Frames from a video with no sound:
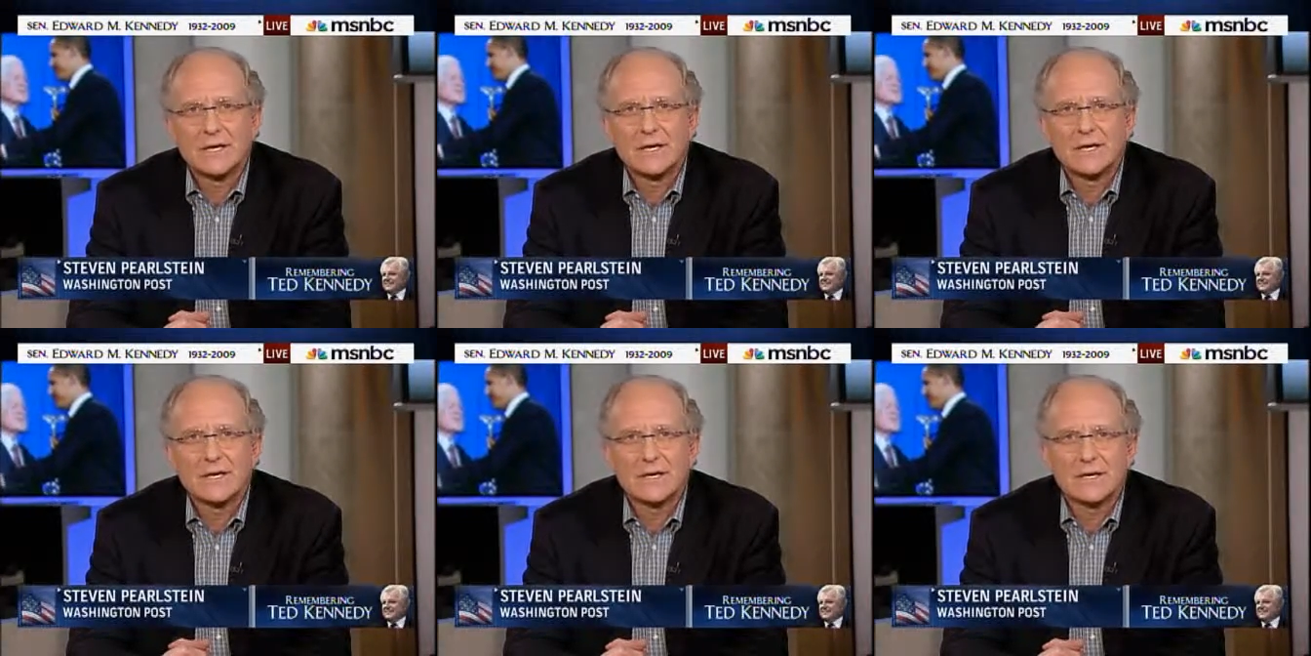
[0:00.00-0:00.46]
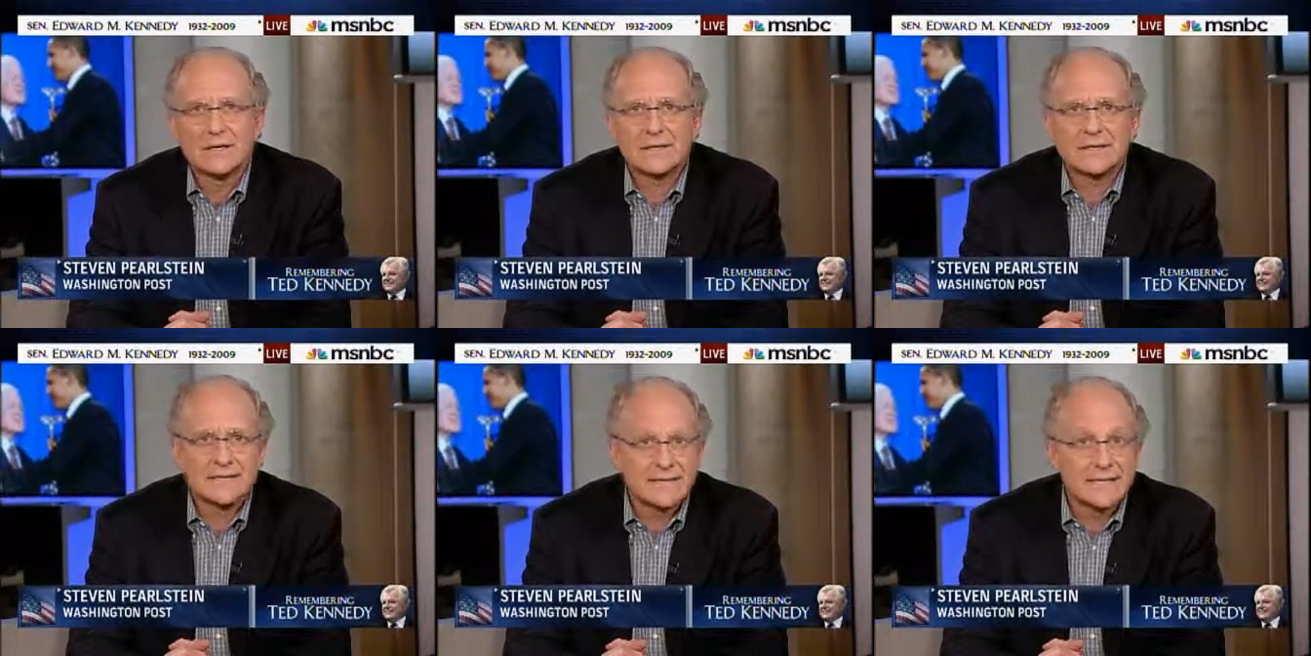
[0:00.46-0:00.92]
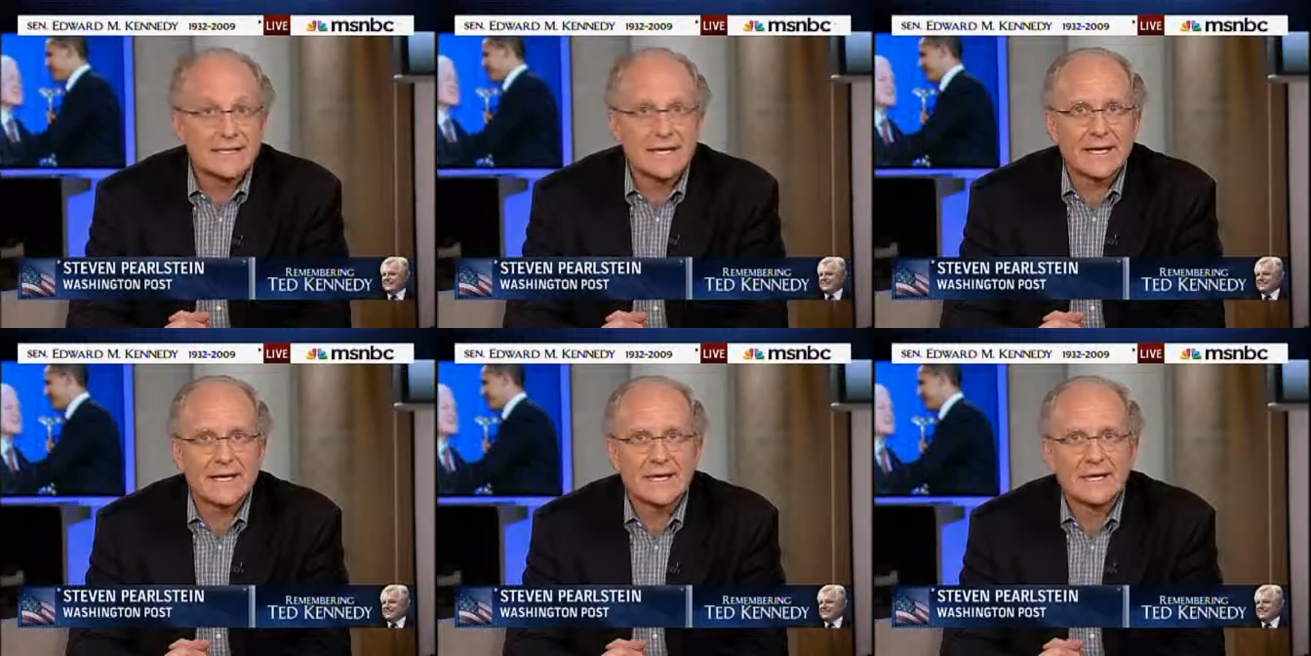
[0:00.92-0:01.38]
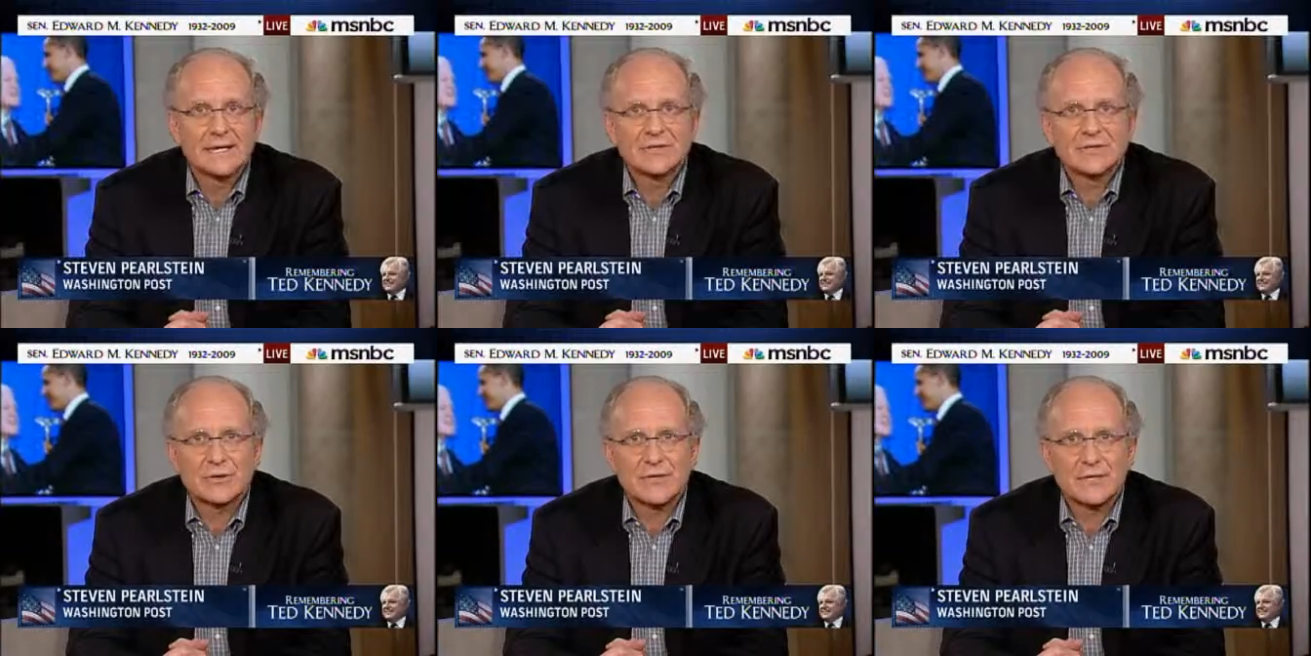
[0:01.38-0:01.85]
uh, he didn't like.
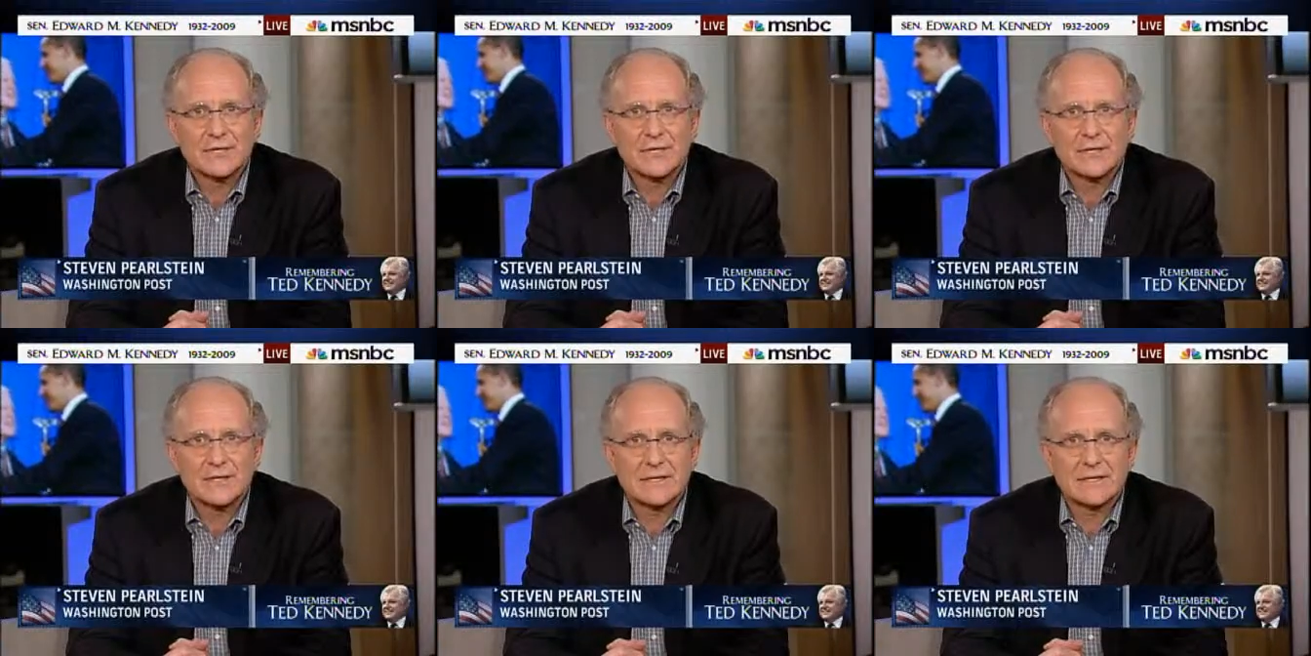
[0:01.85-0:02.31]
So he uh,